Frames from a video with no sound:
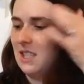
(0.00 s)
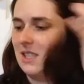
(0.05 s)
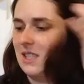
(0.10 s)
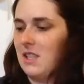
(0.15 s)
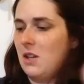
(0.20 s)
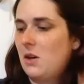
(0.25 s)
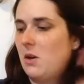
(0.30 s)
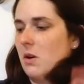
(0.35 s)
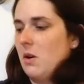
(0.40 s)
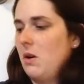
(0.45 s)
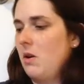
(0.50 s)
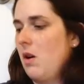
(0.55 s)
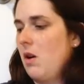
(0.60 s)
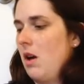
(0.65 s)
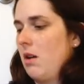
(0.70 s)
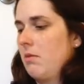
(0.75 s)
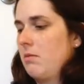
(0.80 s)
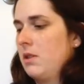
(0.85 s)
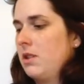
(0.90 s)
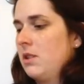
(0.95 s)
So
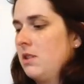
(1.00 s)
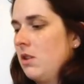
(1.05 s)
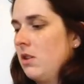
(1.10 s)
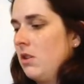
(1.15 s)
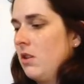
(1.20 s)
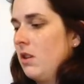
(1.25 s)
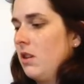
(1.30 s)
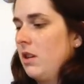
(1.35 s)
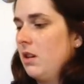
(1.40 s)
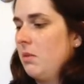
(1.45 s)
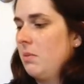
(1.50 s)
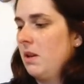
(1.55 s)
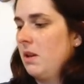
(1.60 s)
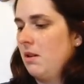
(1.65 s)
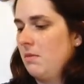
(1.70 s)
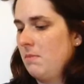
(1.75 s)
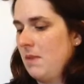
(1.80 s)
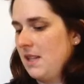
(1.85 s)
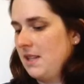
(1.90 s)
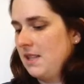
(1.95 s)
I'm gonna show you a little bit
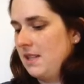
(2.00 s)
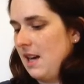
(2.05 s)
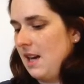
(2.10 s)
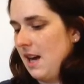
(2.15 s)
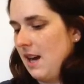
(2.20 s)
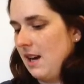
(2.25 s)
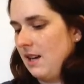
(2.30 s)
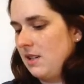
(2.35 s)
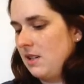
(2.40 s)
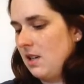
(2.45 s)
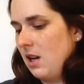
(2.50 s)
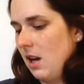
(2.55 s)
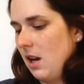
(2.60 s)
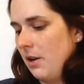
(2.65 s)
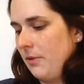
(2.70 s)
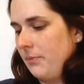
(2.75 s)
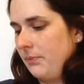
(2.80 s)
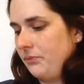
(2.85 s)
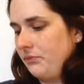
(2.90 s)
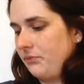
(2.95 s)
of my stash.
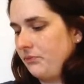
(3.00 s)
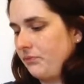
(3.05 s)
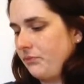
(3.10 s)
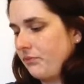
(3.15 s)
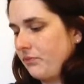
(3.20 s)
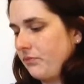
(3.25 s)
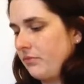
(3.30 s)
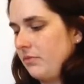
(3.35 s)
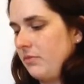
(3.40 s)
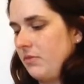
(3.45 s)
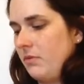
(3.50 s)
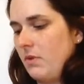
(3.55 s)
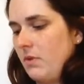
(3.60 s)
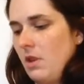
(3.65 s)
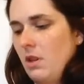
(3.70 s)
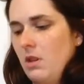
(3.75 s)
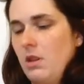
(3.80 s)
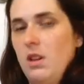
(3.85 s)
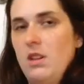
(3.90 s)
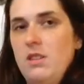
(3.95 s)

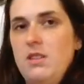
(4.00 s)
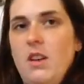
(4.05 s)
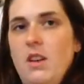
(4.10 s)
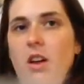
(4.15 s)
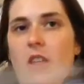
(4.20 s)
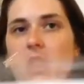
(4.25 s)
Y'all saw